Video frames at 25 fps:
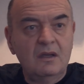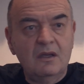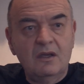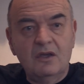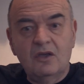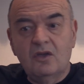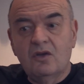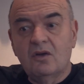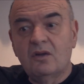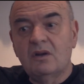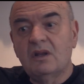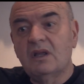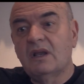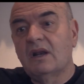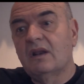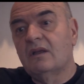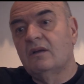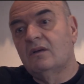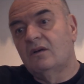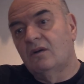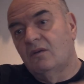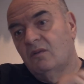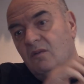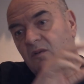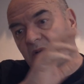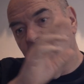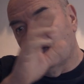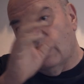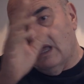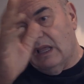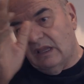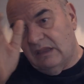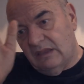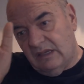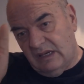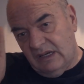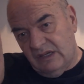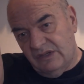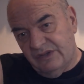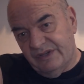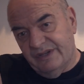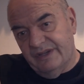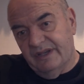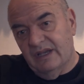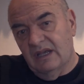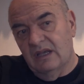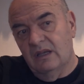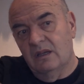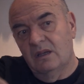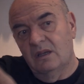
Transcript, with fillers: I on je ovoga trećega